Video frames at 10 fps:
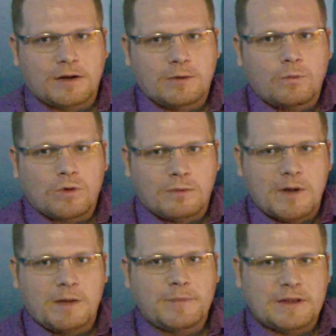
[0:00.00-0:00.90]
to warm
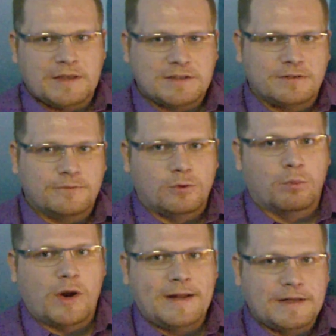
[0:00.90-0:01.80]
up and get to the full
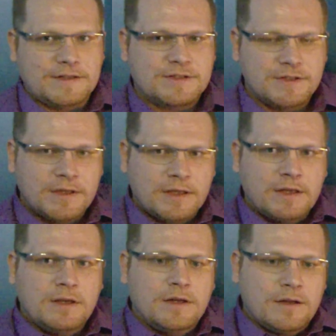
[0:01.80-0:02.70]
brightness.
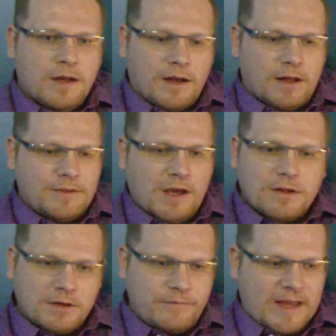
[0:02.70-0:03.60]
The
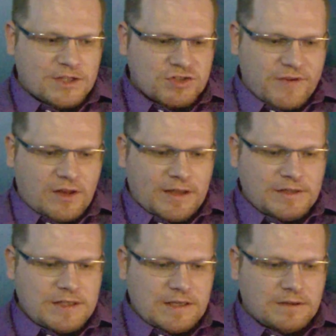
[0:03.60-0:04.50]
other advantage of
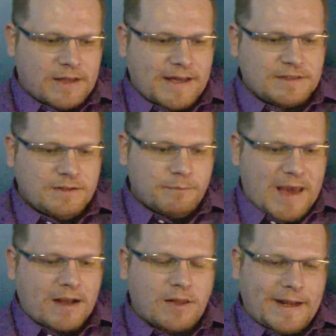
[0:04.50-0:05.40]
LED light
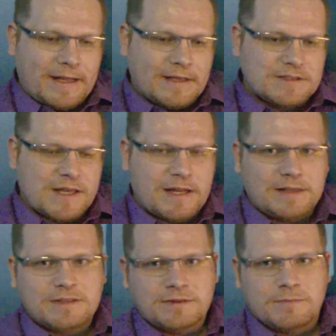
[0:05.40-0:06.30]
backlighting is that
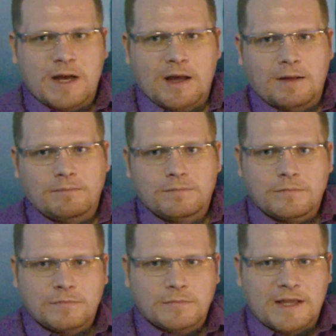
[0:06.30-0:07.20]
it's
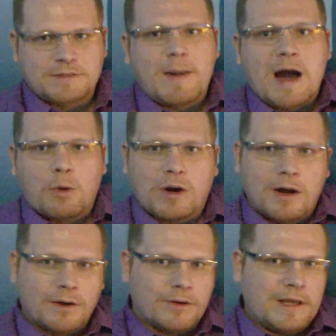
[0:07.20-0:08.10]
less power
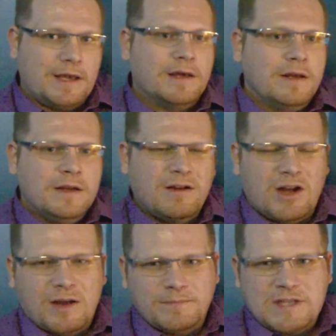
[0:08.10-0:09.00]
hungry,
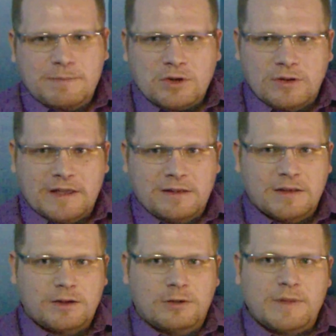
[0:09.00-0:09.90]
typically a
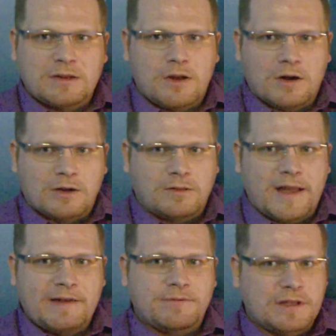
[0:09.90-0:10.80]
little bit longer
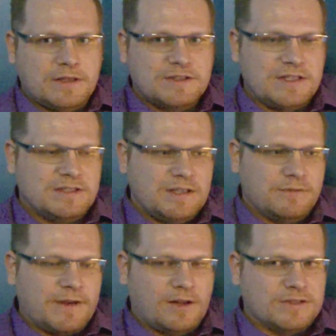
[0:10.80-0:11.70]
life than the
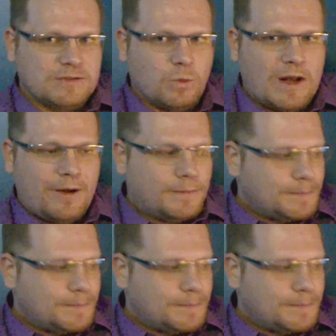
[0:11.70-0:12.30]
CCFLs as well.